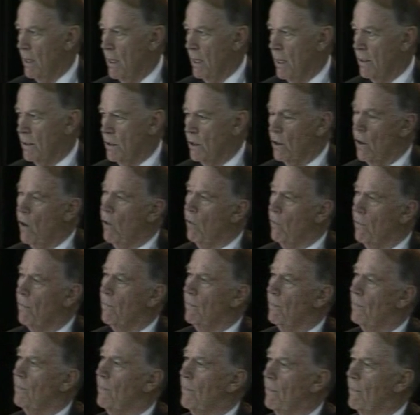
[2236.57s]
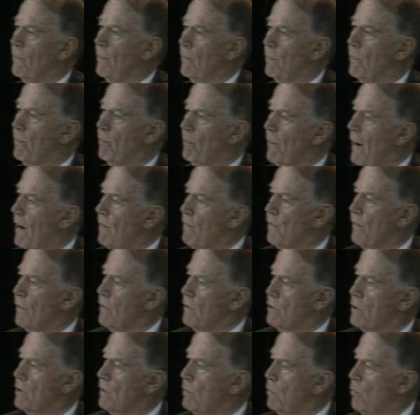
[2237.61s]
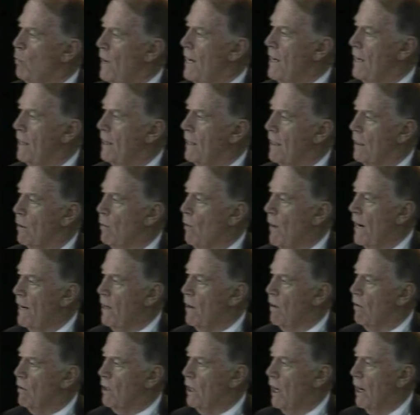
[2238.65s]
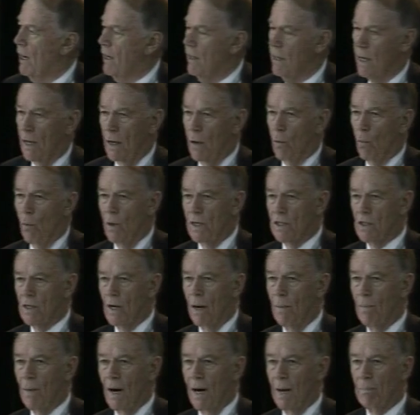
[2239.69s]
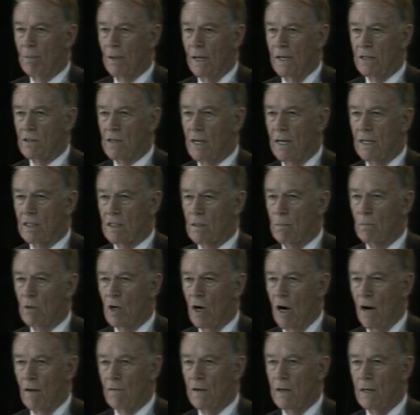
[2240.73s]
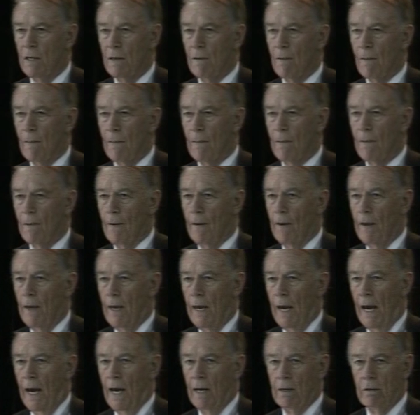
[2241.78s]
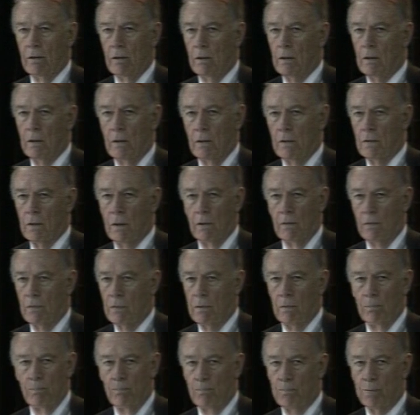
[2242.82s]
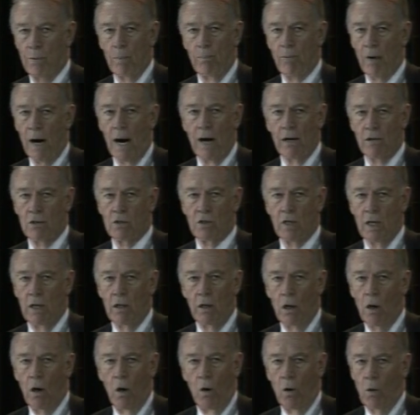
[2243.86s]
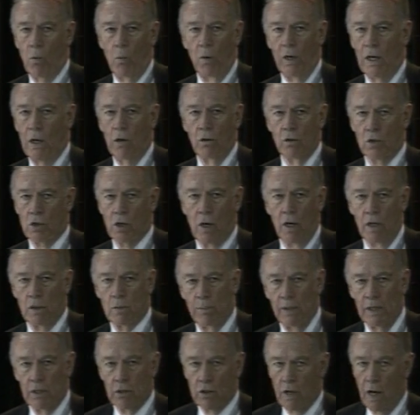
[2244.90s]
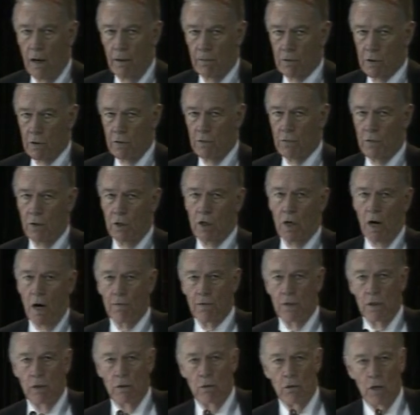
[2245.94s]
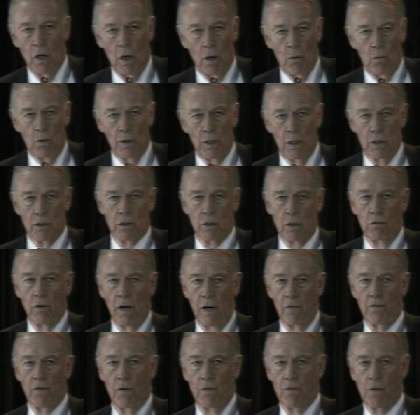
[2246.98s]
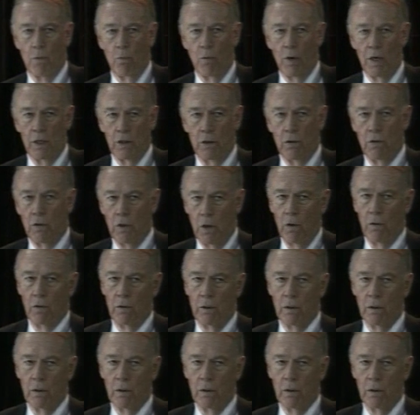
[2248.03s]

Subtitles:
Do you know, my first week in a radio car, we stopped by a place to get some coffee, and the proprietor said, "Oh, we don't charge police officers for coffee. We're just grateful for what you do."